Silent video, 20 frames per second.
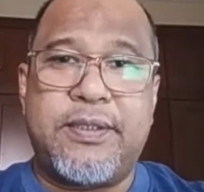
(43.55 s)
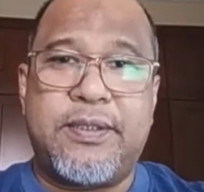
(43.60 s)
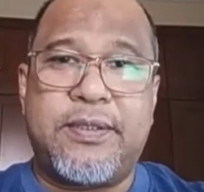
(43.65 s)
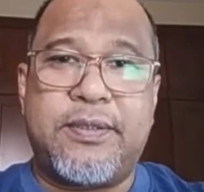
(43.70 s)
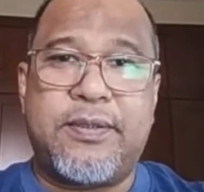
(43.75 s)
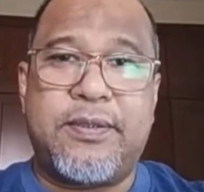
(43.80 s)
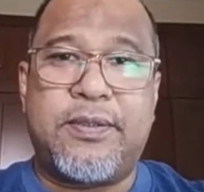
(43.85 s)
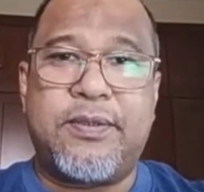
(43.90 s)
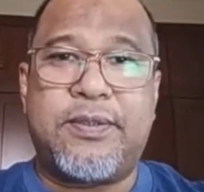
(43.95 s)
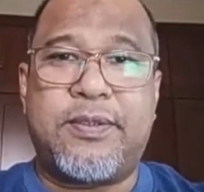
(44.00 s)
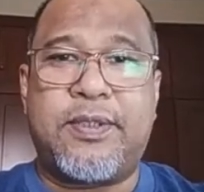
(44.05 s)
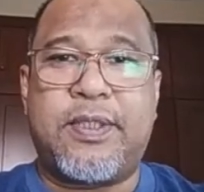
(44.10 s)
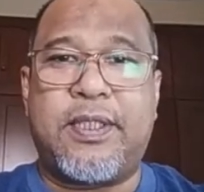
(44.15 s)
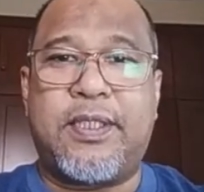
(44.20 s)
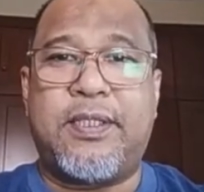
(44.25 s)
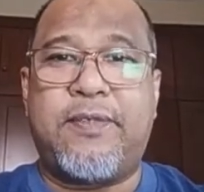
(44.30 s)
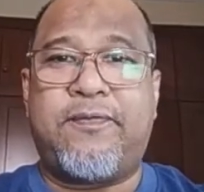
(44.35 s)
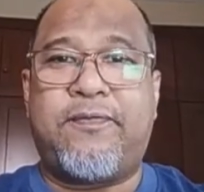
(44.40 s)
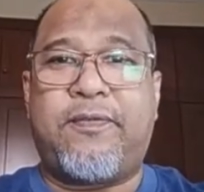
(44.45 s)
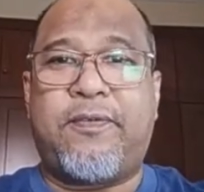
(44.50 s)
So those are
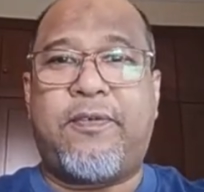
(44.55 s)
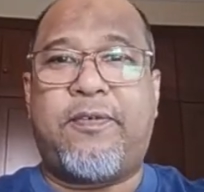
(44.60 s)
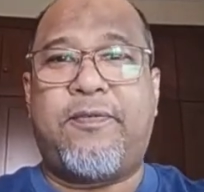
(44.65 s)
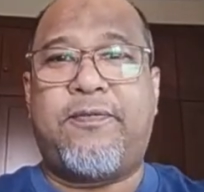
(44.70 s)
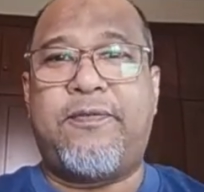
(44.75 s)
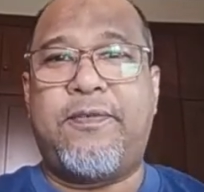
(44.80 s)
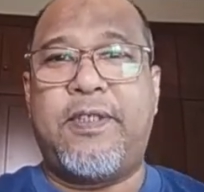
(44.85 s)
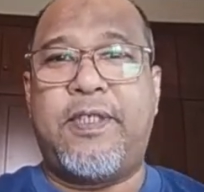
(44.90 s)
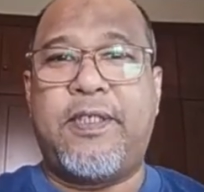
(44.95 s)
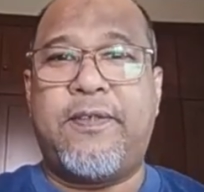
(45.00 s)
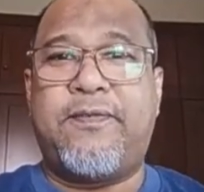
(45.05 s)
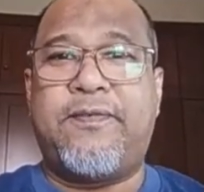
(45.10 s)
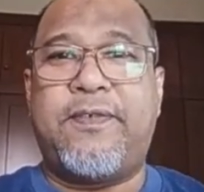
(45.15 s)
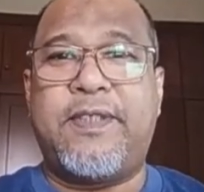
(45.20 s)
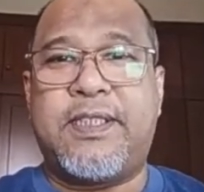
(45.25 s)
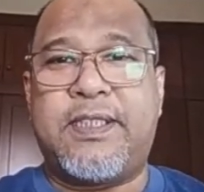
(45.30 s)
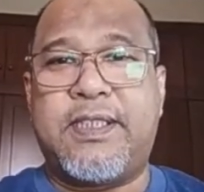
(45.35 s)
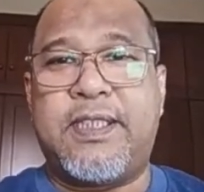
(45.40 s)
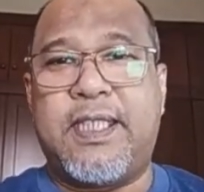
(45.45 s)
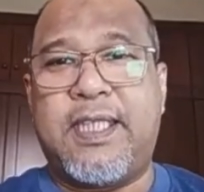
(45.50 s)
the
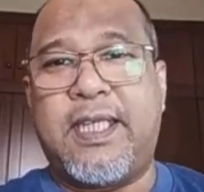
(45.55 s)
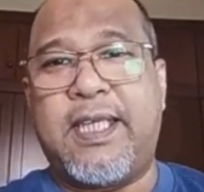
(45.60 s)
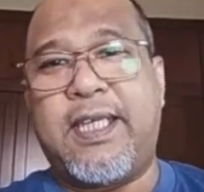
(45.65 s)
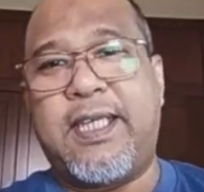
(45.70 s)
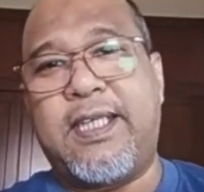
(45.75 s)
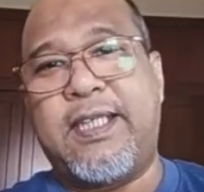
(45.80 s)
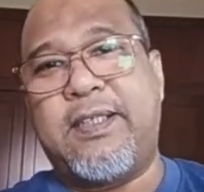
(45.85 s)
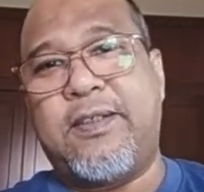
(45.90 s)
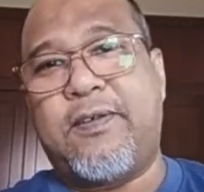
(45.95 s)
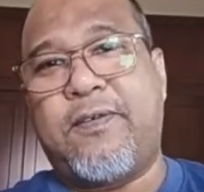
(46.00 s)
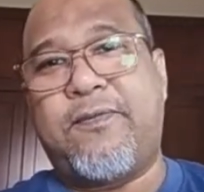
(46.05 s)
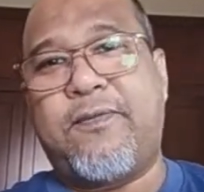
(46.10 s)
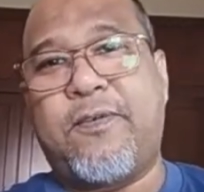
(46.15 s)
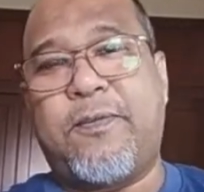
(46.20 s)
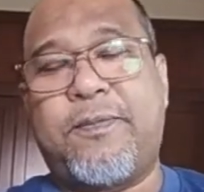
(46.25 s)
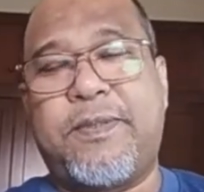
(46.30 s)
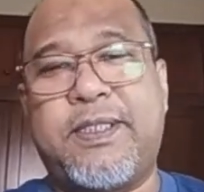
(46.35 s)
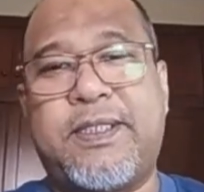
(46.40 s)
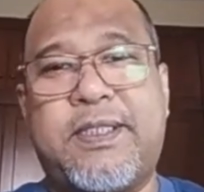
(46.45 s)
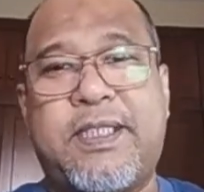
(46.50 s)
first layer of
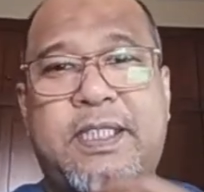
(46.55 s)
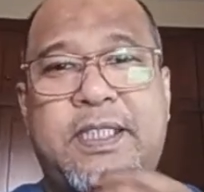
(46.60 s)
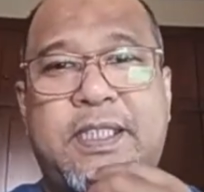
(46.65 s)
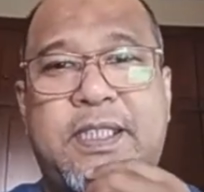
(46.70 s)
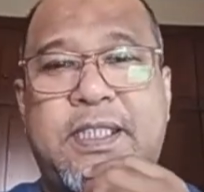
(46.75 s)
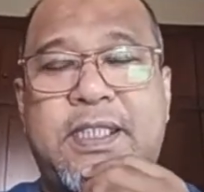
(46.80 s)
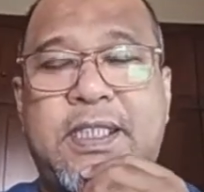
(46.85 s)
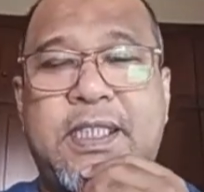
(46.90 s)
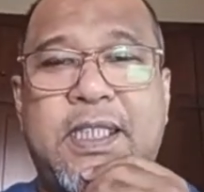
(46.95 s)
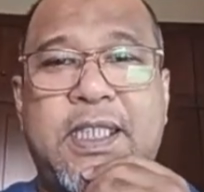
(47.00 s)
corporate strategy.